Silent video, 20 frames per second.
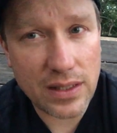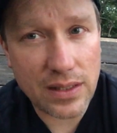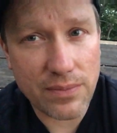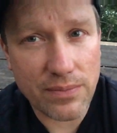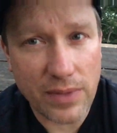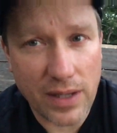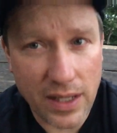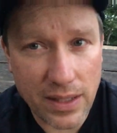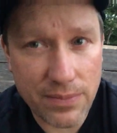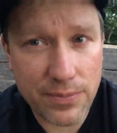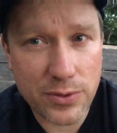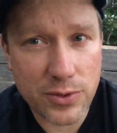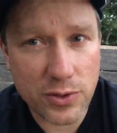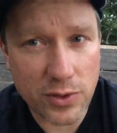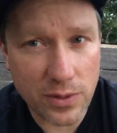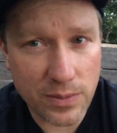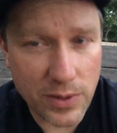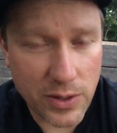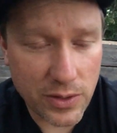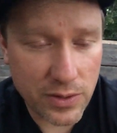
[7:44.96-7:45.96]
my patrol
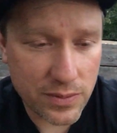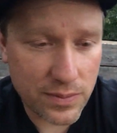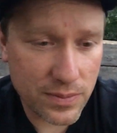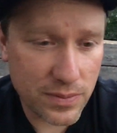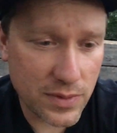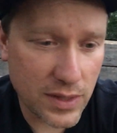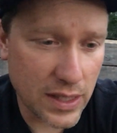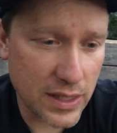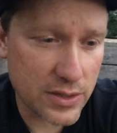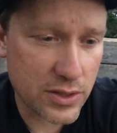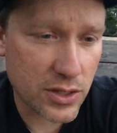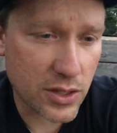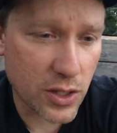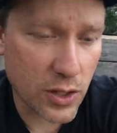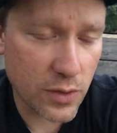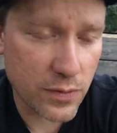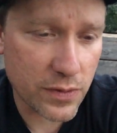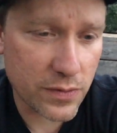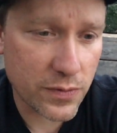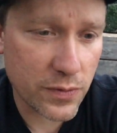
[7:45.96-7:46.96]
boat took
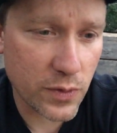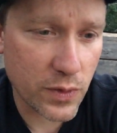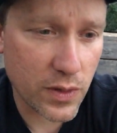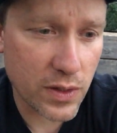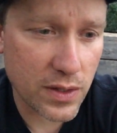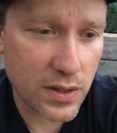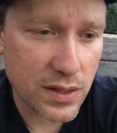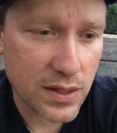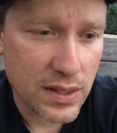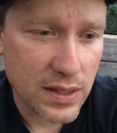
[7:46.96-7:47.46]
over for,